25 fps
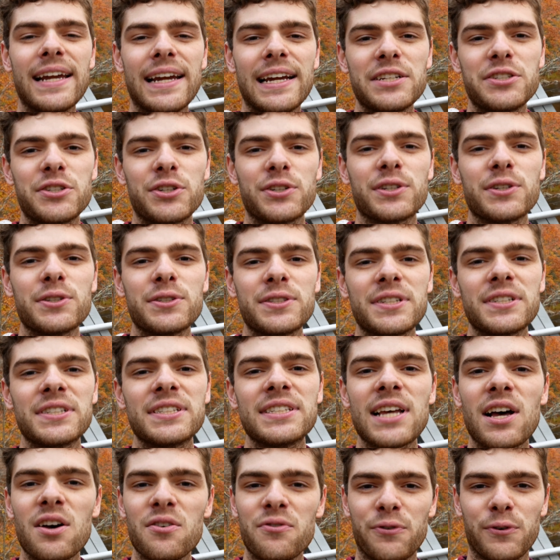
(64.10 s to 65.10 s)
introduce
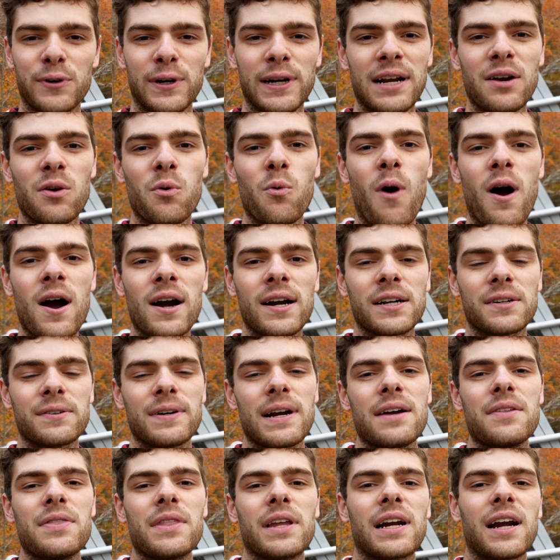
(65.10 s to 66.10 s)
herself, we're gonna walk
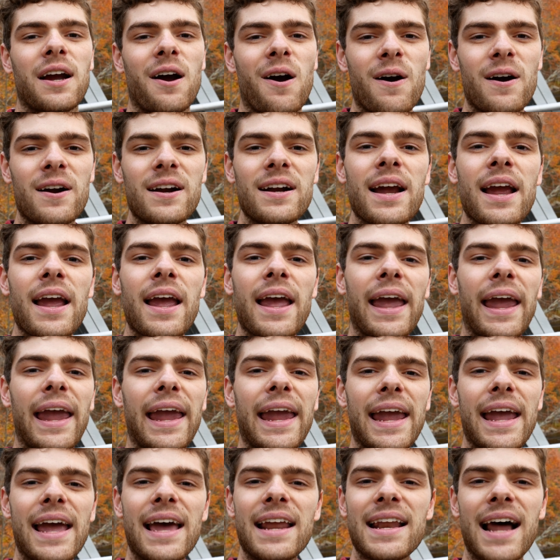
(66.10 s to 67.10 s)
around the car,
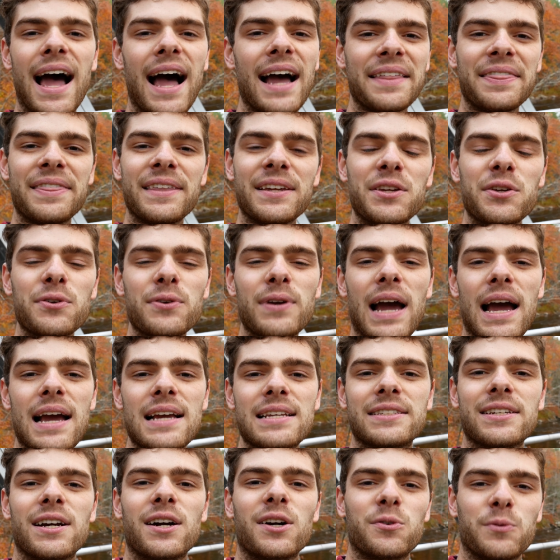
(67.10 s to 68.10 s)
and I think you
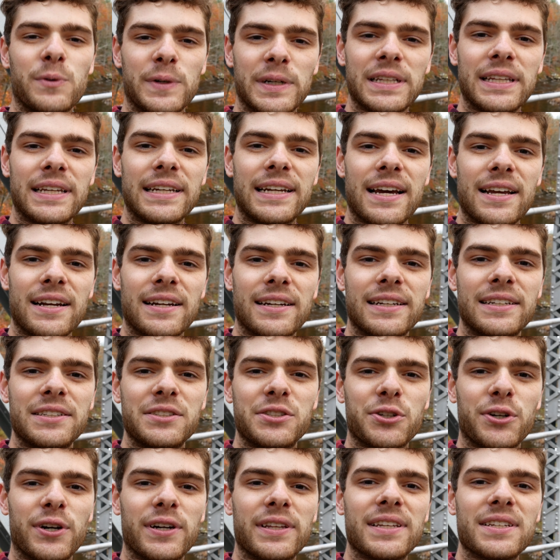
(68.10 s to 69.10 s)
guys are really gonna
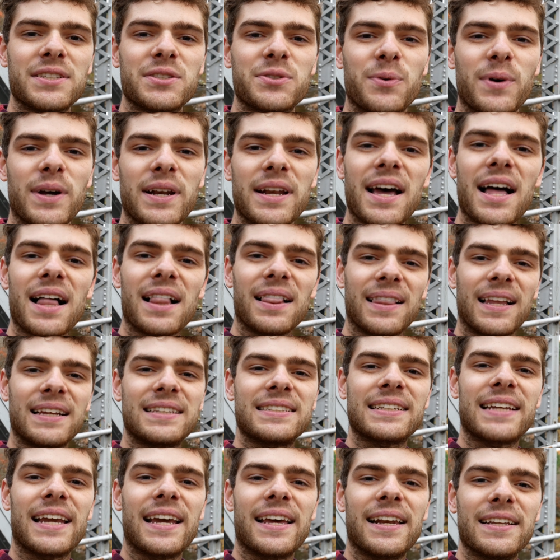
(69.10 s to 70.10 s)
enjoy this one.
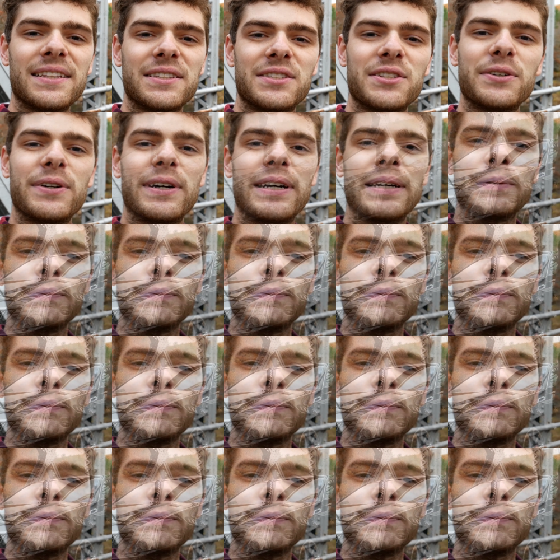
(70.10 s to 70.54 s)
Let's get into it.